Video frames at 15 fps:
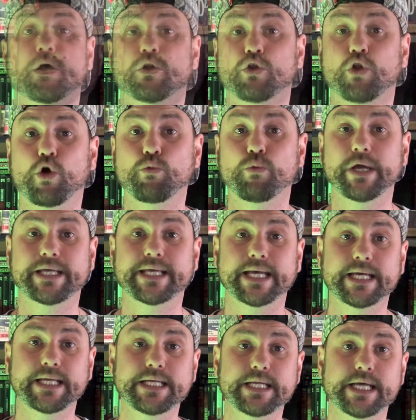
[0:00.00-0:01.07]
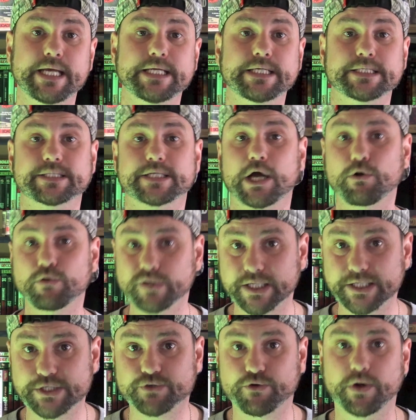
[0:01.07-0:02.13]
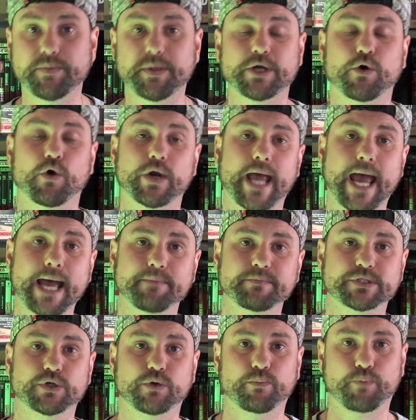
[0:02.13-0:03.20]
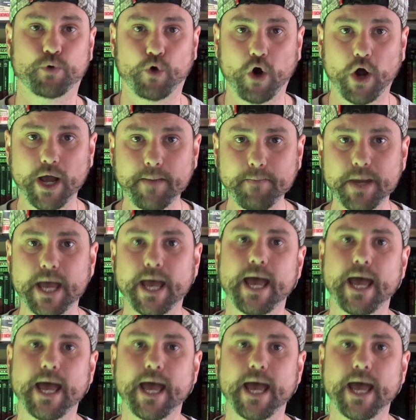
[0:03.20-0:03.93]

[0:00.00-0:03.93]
Long Weekend is currently streaming on Amazon Prime,